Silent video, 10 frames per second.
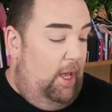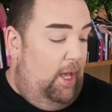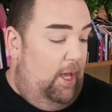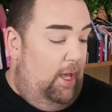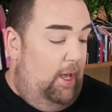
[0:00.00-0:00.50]

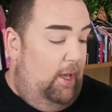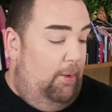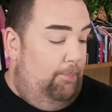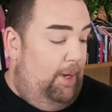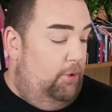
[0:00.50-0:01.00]
bow
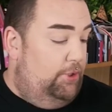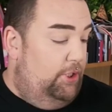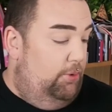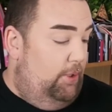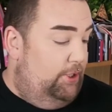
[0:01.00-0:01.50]

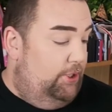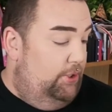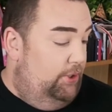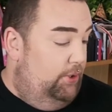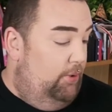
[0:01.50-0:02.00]

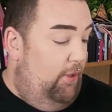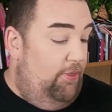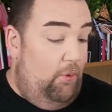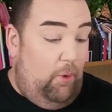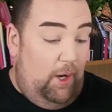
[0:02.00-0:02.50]
212,
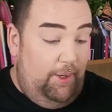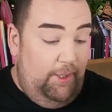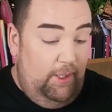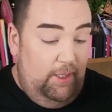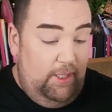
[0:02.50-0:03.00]
the one,